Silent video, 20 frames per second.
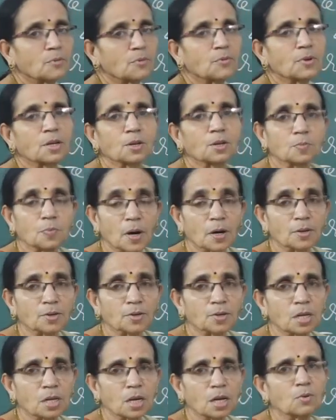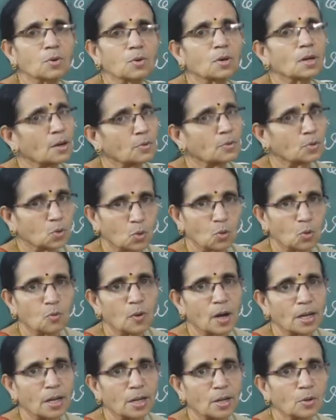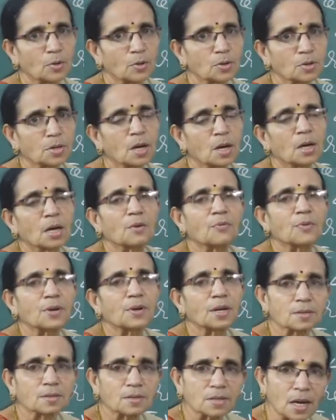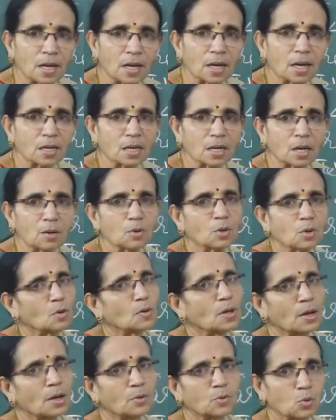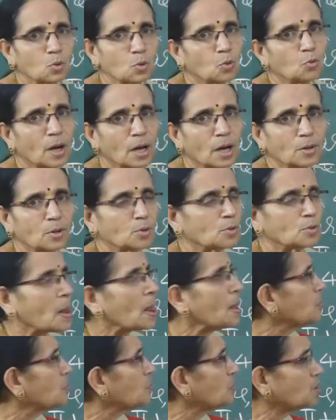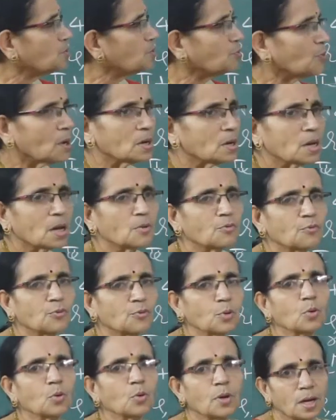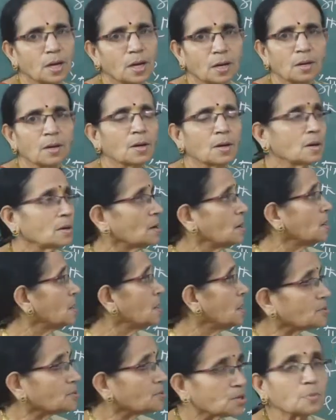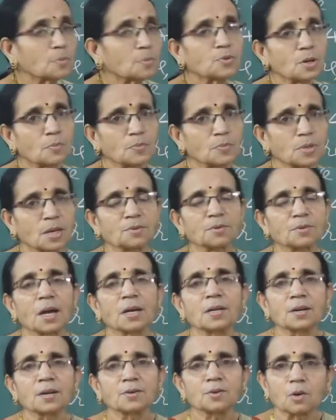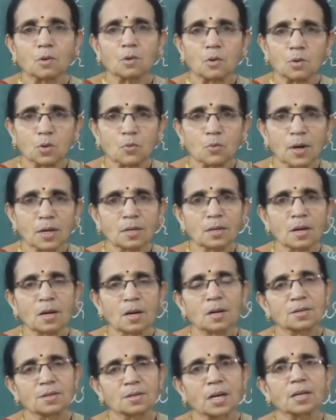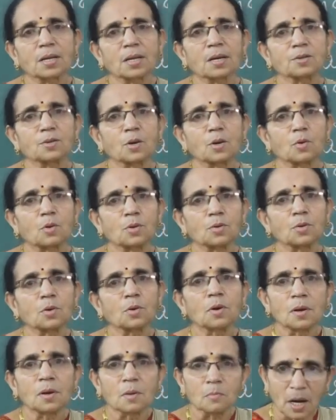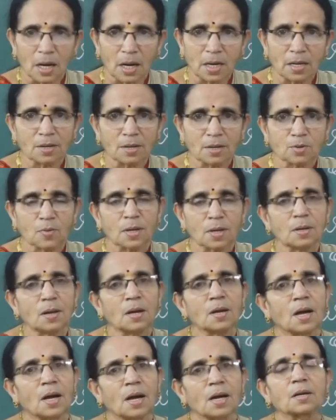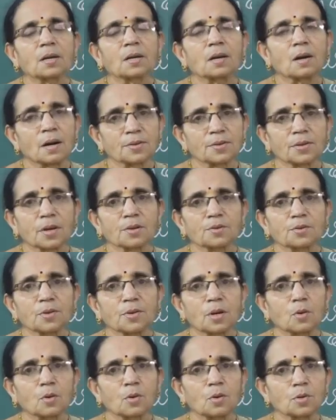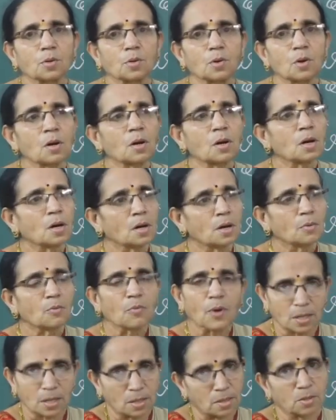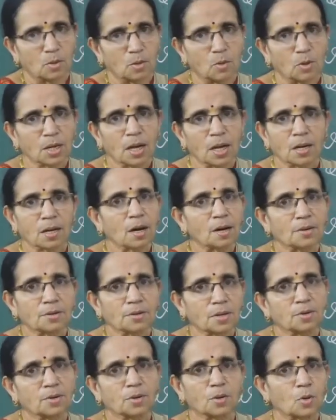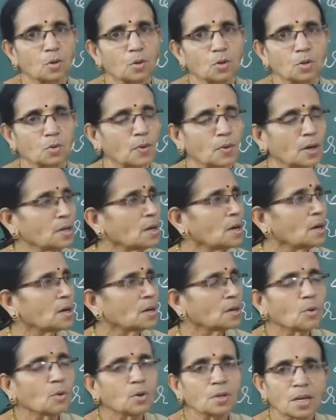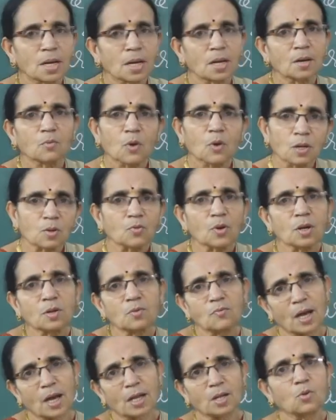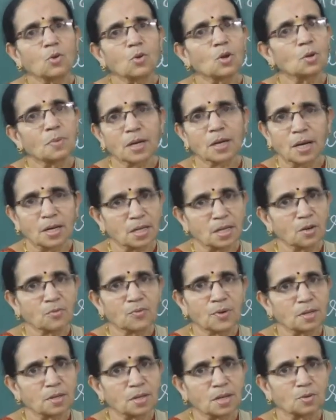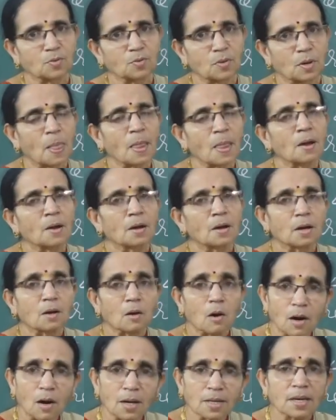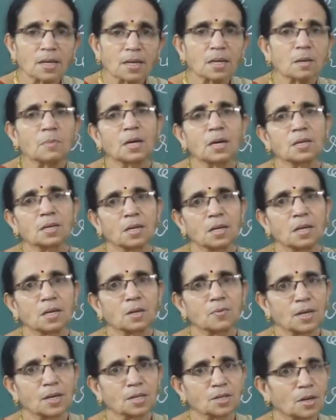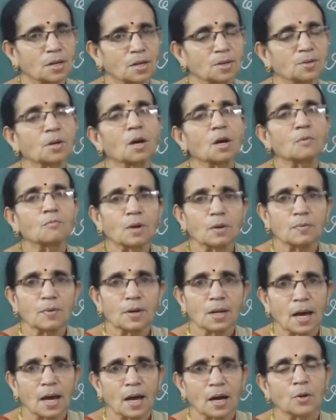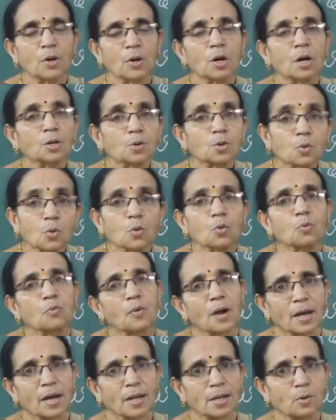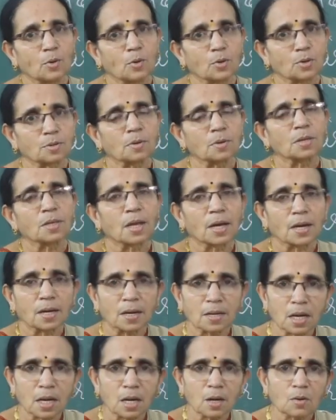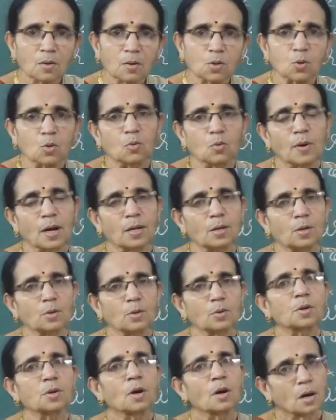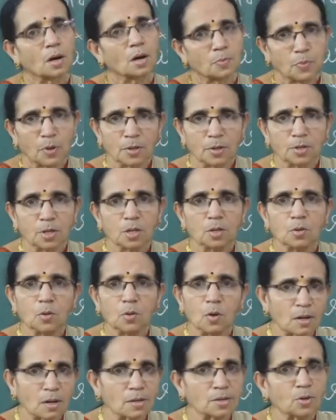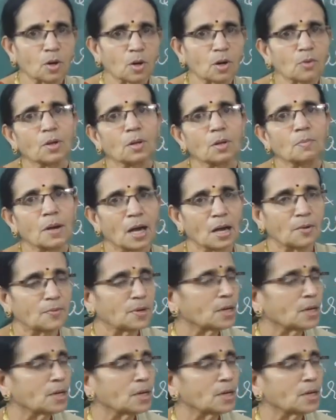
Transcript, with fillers: If it is positive, you will have two values. If it is negative, you will have two values. But for if you uh, uh, accept something, sin x equal to one, sin x equal to minus one, and cos x equal to one, okay, cos x equal to one, only one one value will be getting for this one. Uh, all the remaining equations, we will have two values, negative two values, or positive also will be